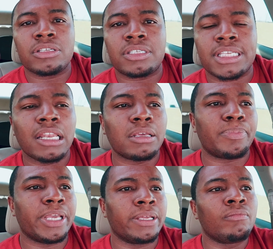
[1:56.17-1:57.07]
you're
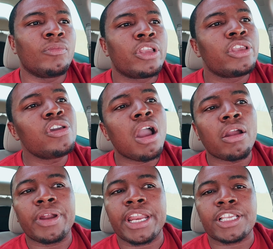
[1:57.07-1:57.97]
celibate, you're
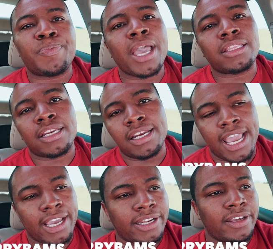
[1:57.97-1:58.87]
already expecting a
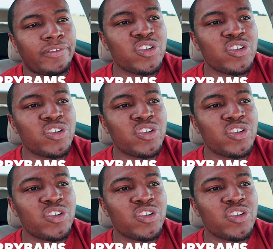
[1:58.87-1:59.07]
negative.